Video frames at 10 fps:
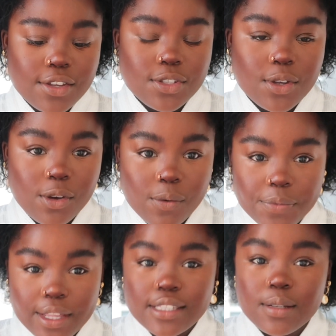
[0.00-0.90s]
So
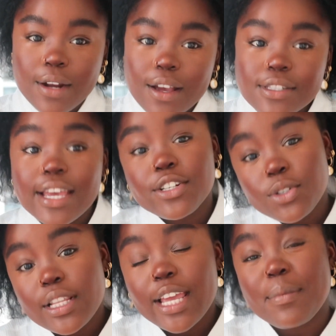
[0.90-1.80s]
that's the brows. I
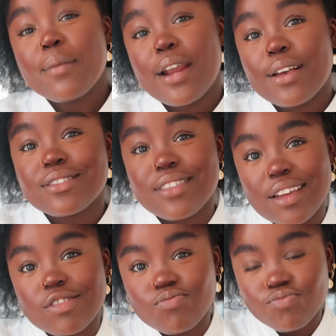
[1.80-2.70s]
do like my brows thick.